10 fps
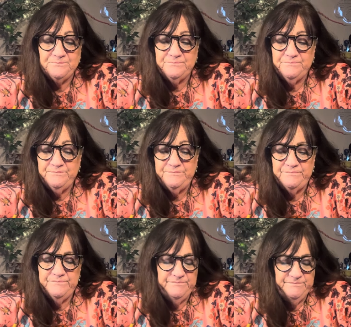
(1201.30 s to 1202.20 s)

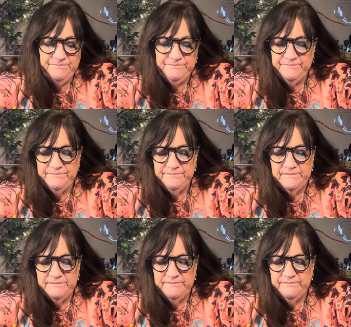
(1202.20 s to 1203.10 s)

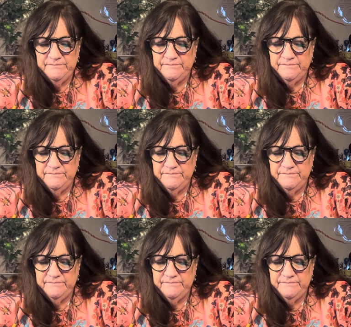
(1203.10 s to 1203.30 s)
Nothing is said.